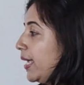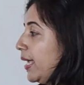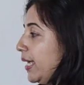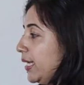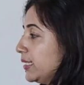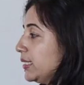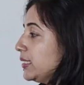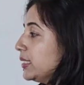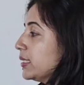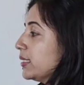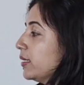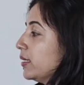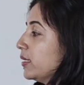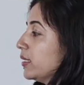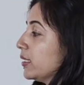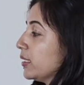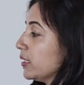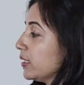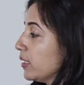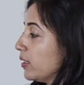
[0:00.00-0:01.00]
Hence
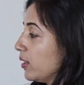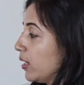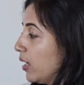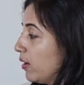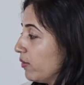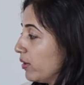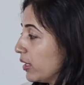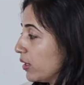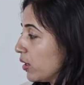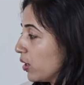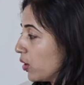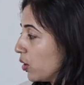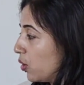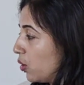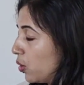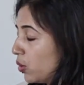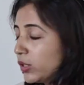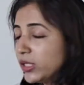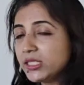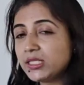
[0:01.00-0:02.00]
our
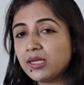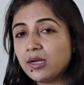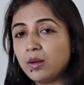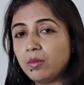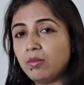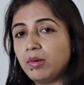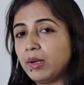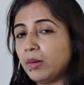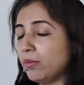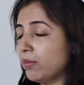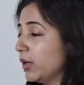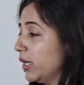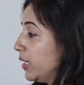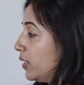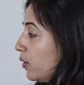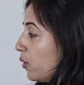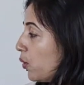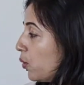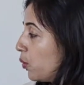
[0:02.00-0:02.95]
original number